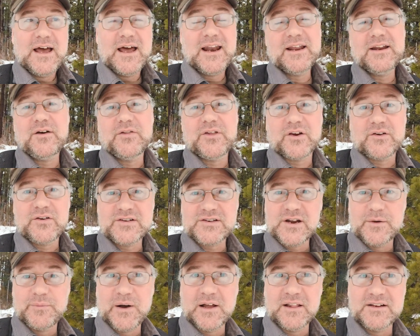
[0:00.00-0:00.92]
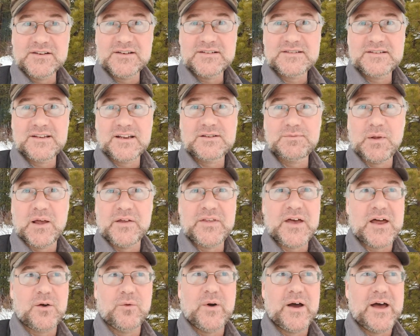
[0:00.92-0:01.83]
And I know that Christian apologists
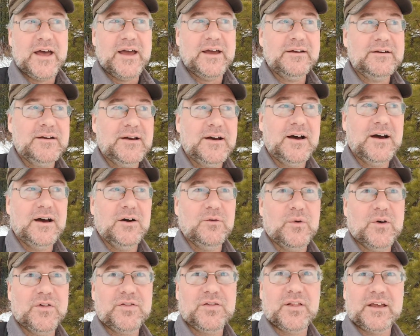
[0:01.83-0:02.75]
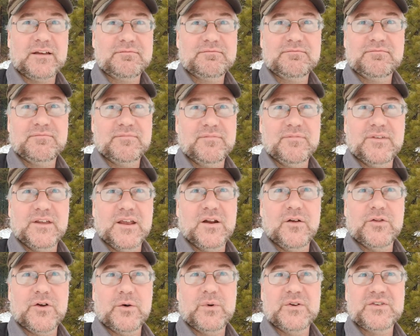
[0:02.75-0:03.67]
explain that away uh, with like,
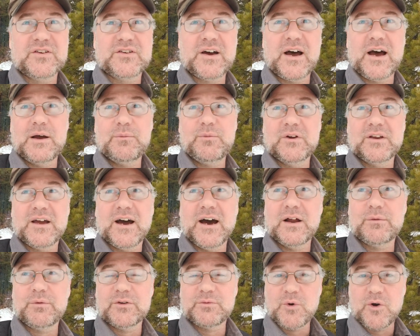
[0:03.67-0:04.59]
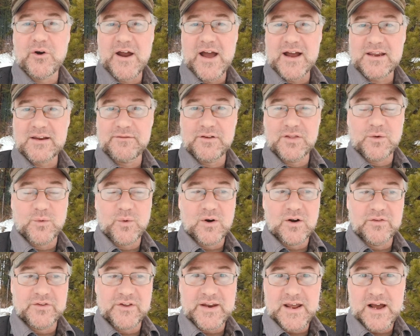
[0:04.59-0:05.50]
you know, there was a time when God was more active in the
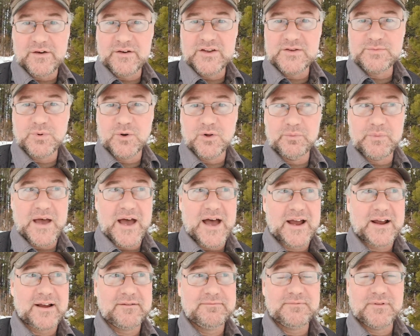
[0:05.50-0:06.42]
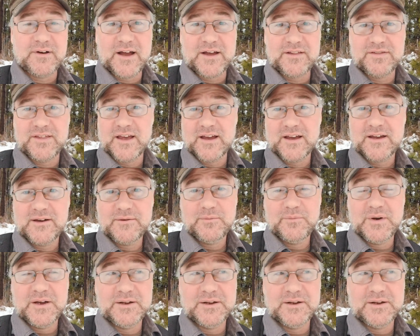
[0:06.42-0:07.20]
world and now he's pulled back, I think.